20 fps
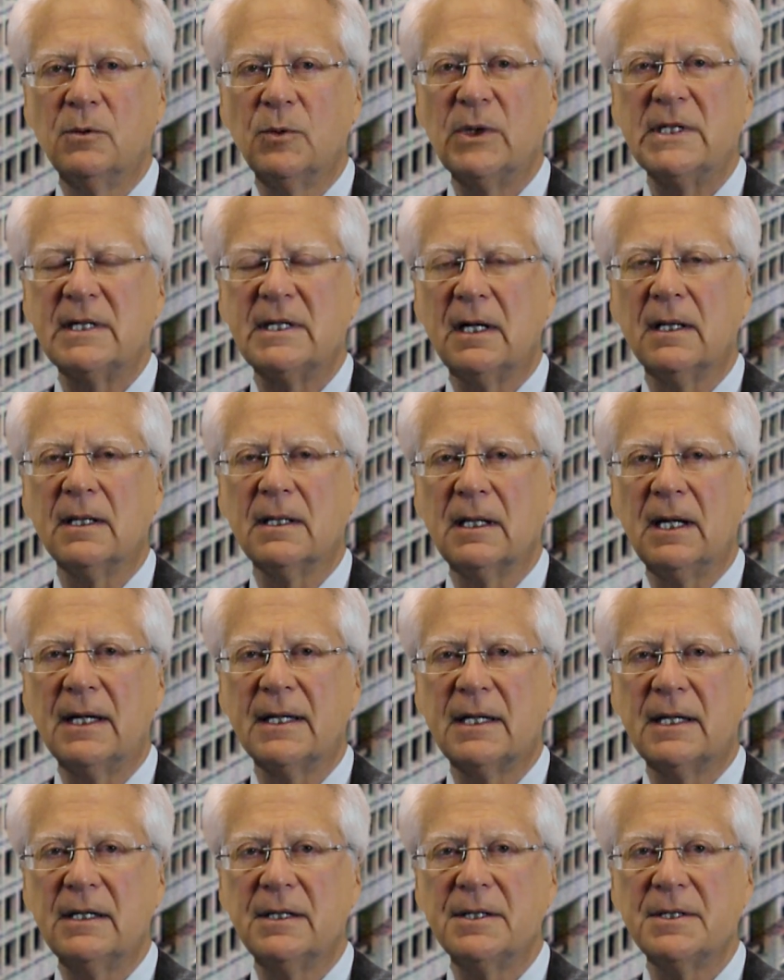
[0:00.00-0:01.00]
We tell it
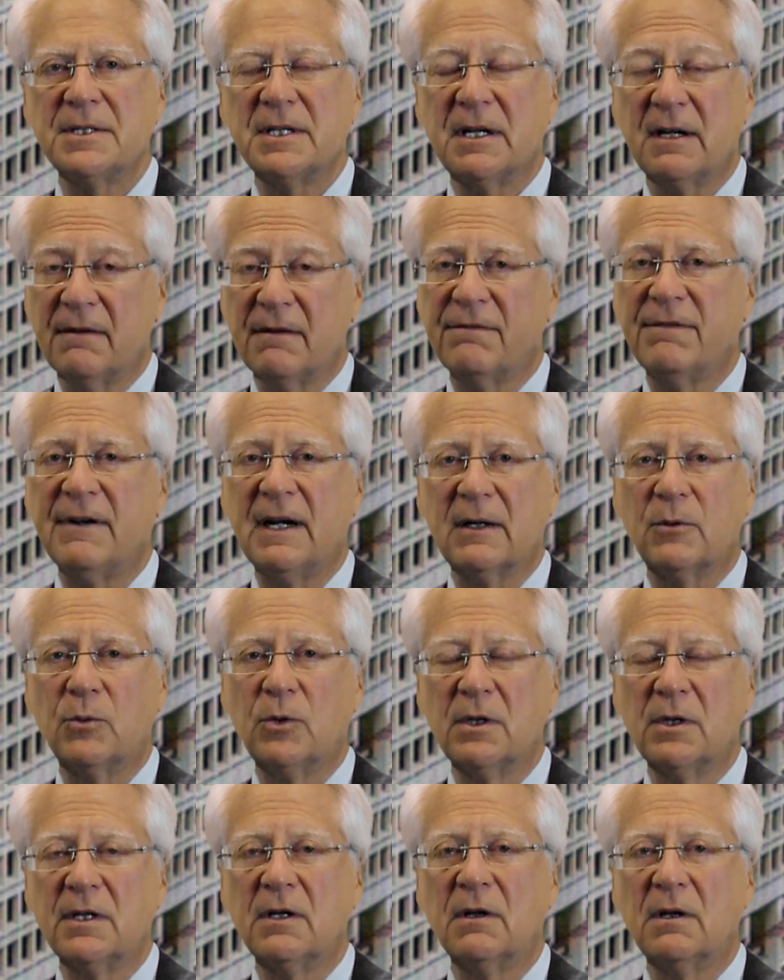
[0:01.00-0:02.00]
like it is, and in
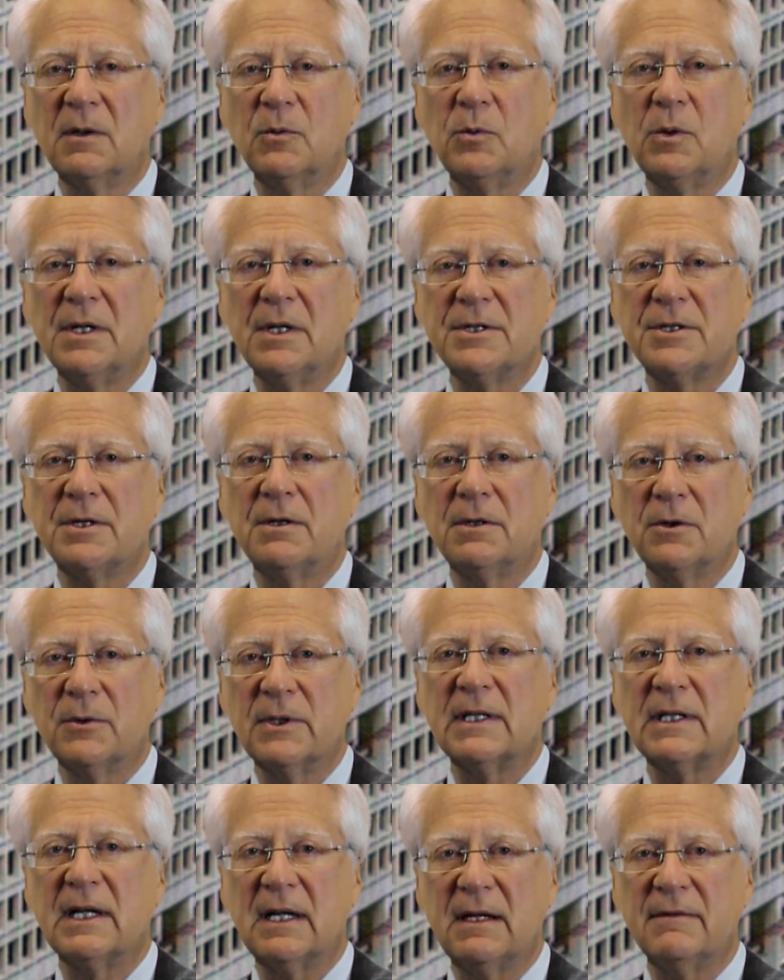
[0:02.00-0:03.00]
fact, we're the only ones that are
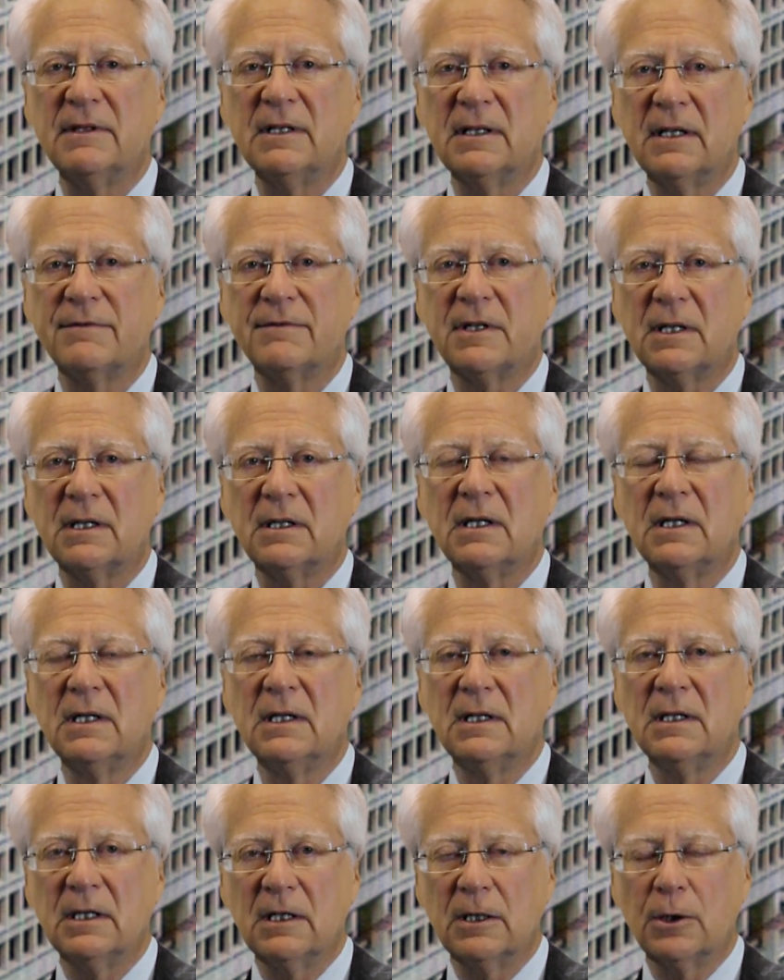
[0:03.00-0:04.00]
doing the heavy lifting
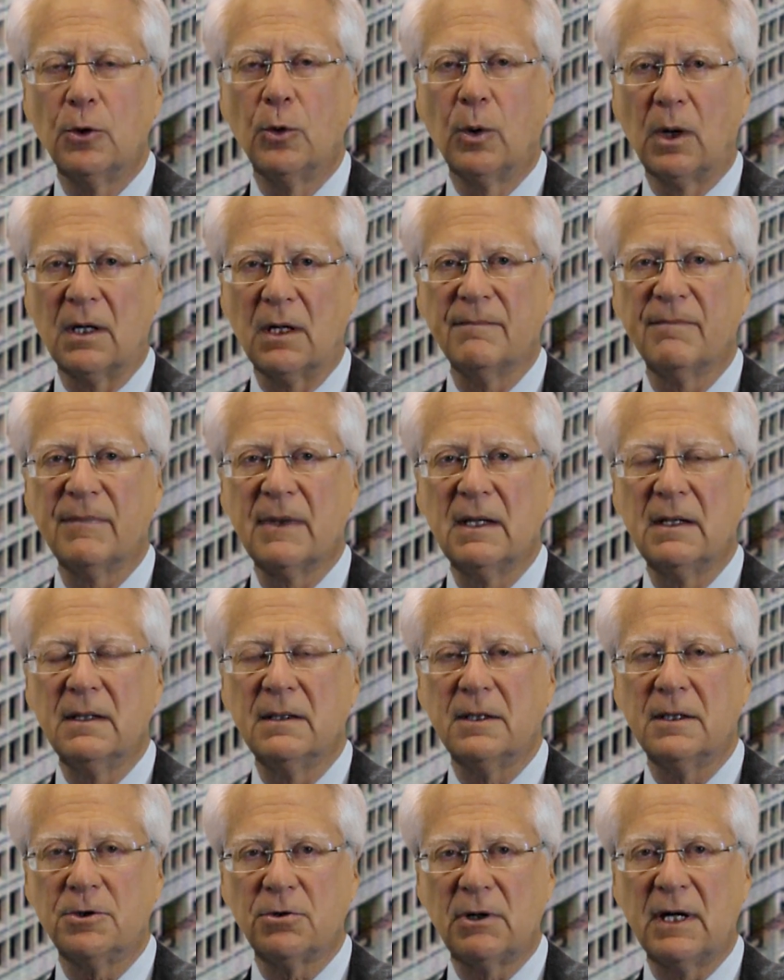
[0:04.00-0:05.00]
in court
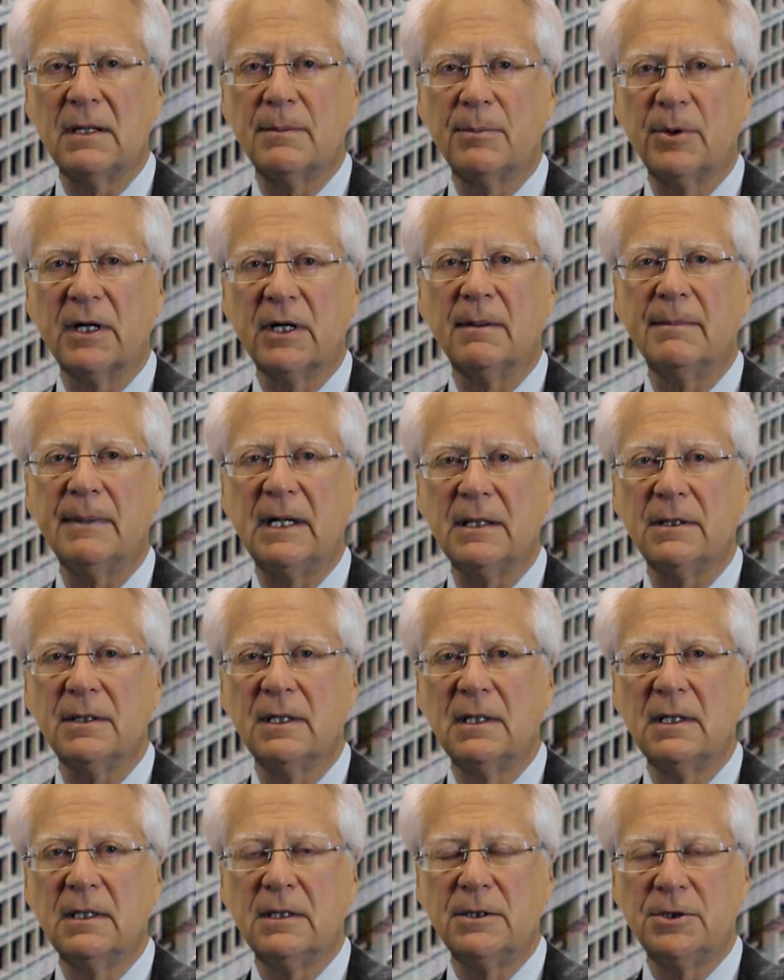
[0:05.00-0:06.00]
to try to bring about
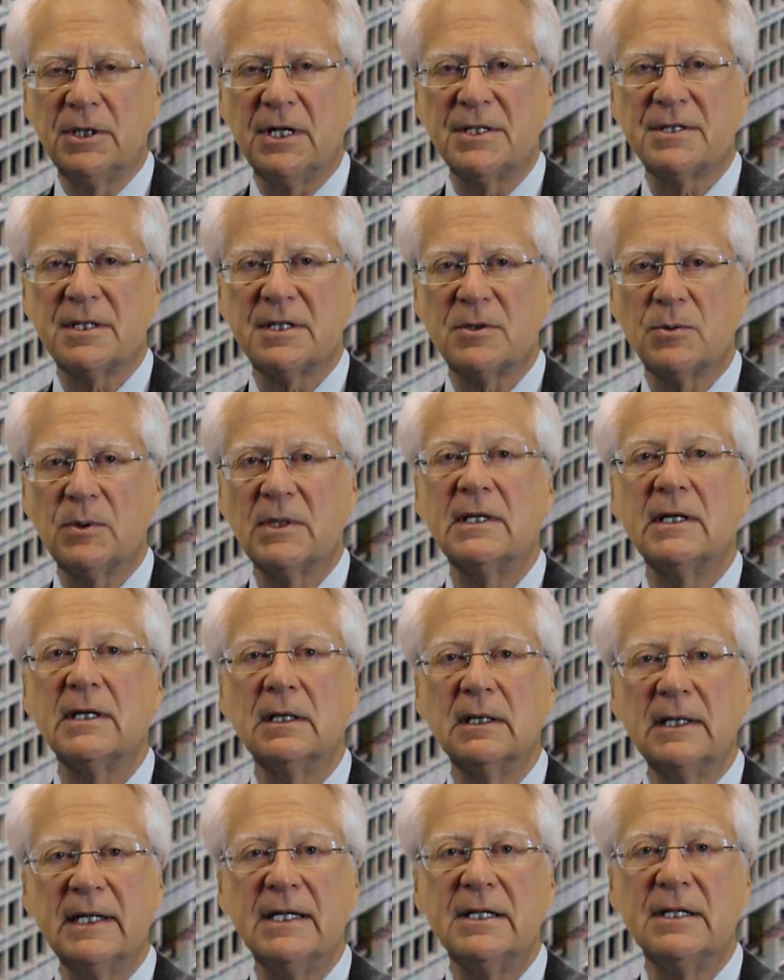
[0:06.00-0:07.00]
justice with the
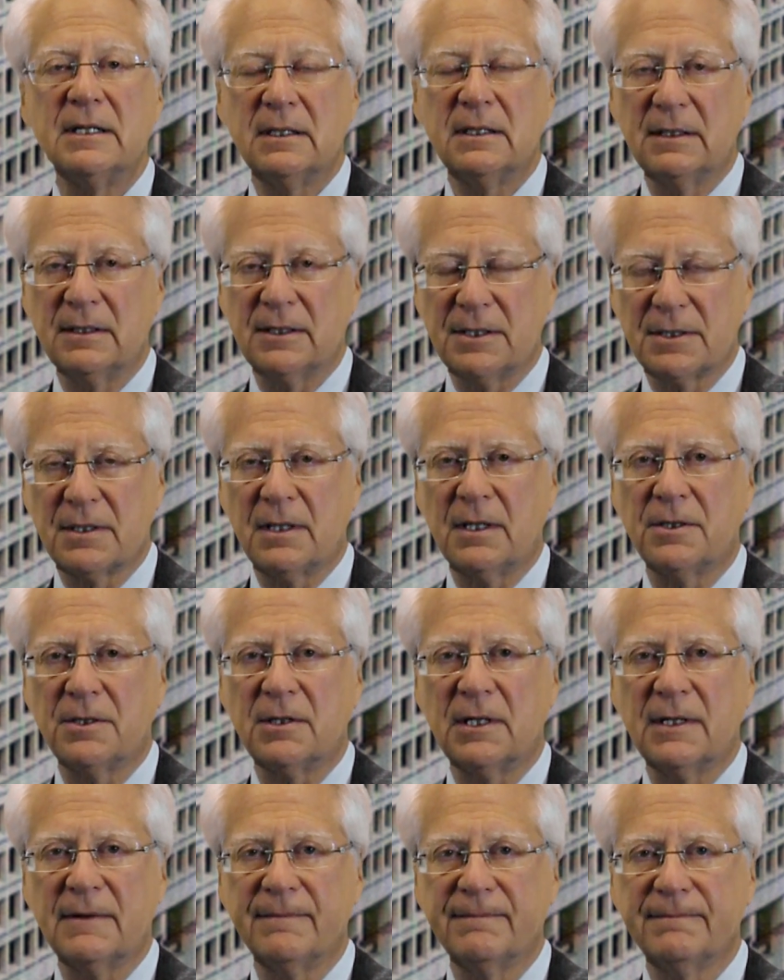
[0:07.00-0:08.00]
elite in this
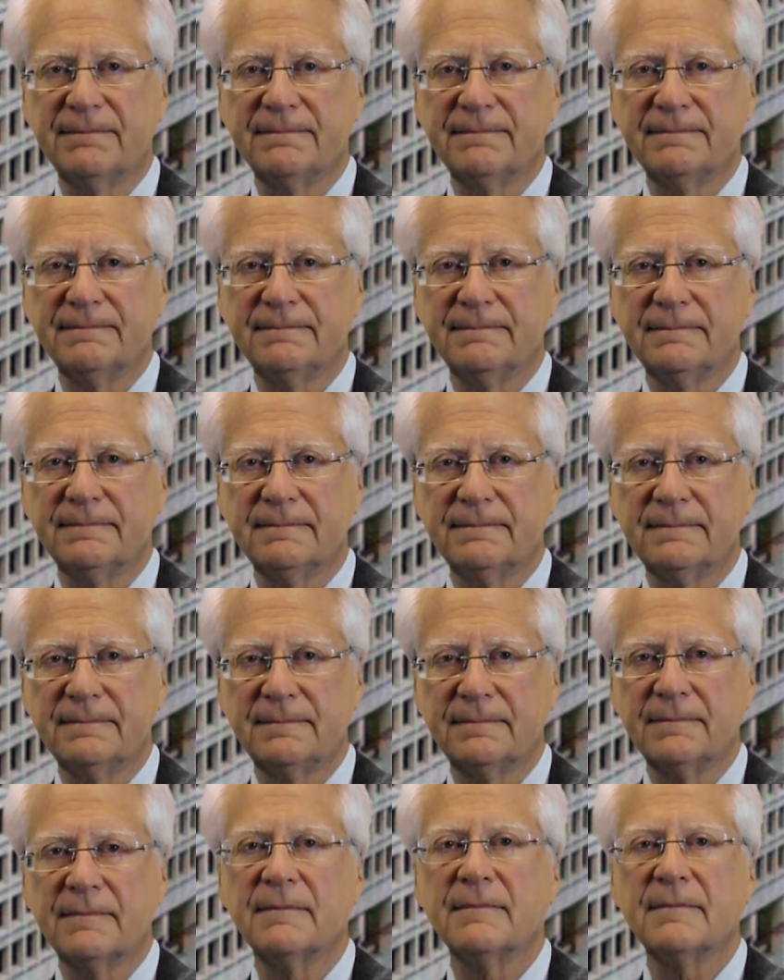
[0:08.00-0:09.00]
country.
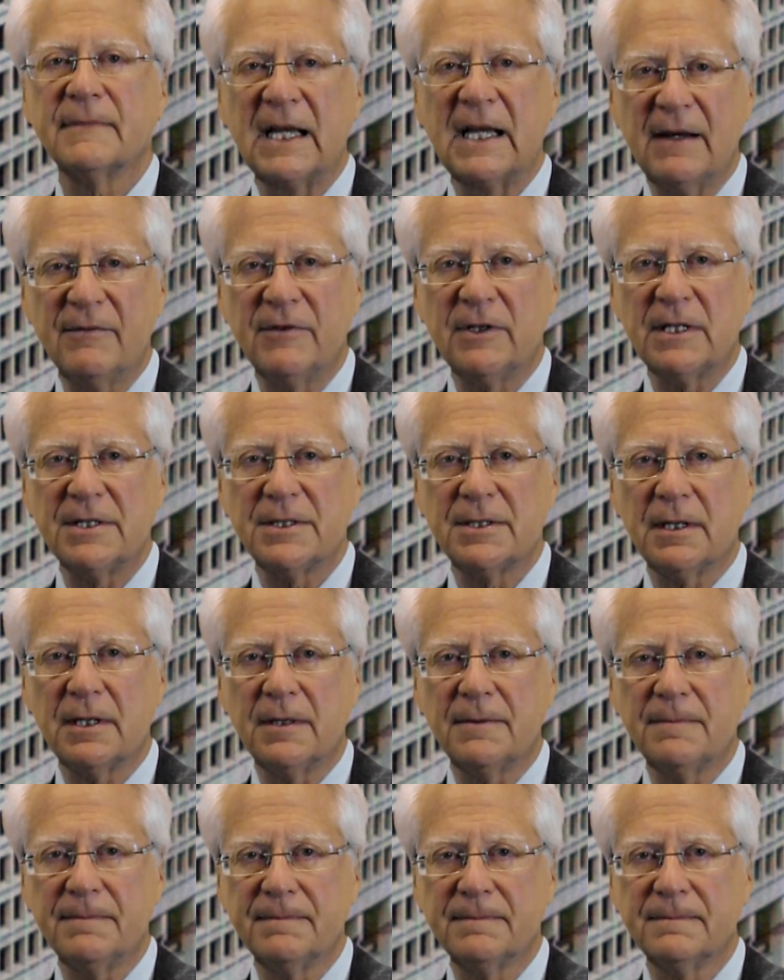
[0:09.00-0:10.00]
Have a nice day.